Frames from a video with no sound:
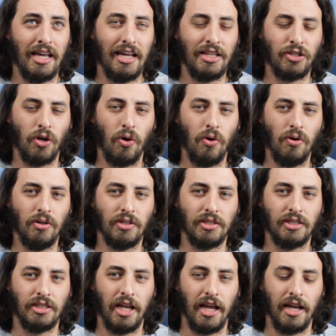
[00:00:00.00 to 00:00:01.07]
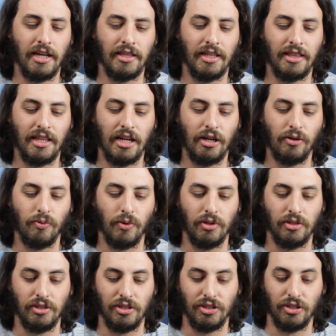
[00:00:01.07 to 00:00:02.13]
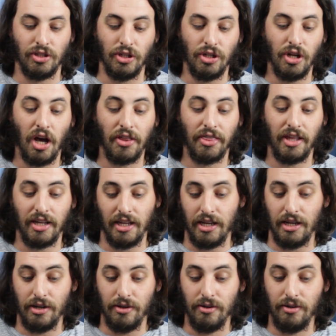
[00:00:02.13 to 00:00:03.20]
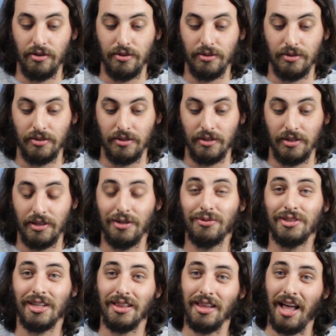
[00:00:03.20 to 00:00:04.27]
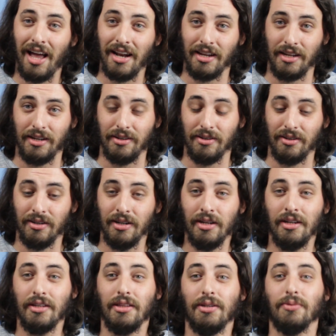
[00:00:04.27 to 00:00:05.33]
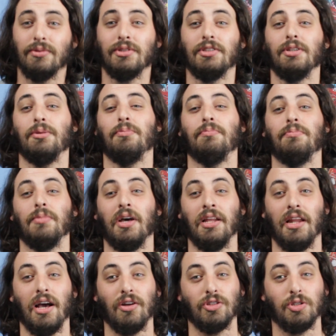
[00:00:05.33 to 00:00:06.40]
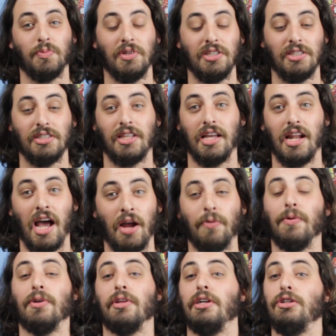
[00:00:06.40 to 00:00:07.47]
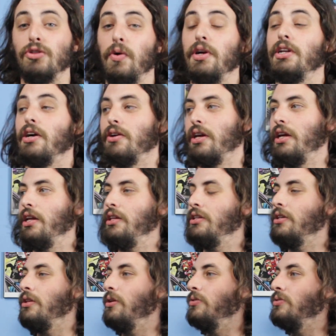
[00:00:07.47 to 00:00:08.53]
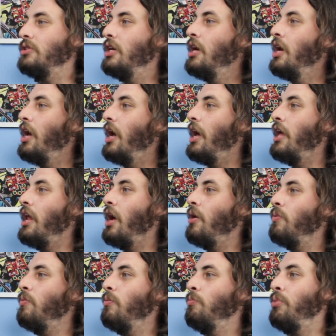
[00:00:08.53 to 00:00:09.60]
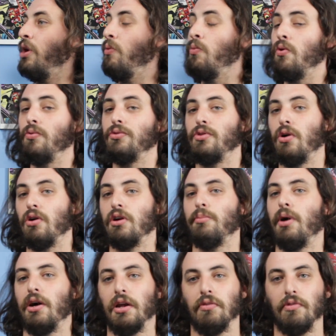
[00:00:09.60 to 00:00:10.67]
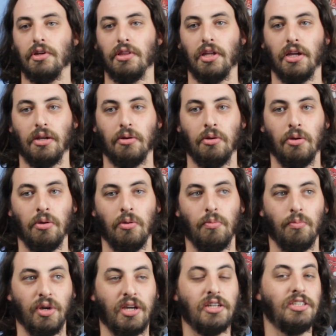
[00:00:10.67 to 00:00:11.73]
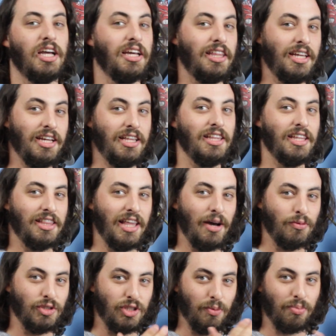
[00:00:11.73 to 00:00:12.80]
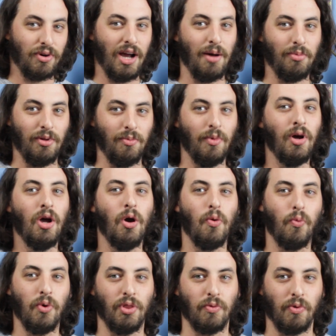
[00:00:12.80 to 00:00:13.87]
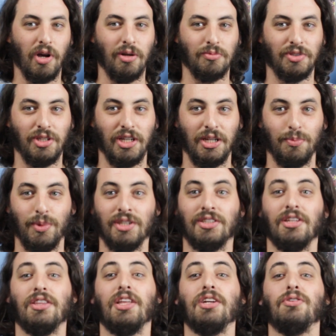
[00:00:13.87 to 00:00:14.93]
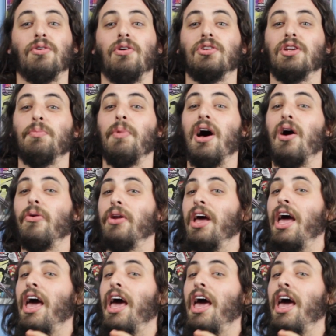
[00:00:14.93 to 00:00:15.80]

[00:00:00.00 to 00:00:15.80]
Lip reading: It's hard to say that there was nothing here. There was a lot here. There was some announcements that I really enjoyed, and I'll get into those. But I won't talk about everything, because I think that was the problem with Realms Deep, is that they talked about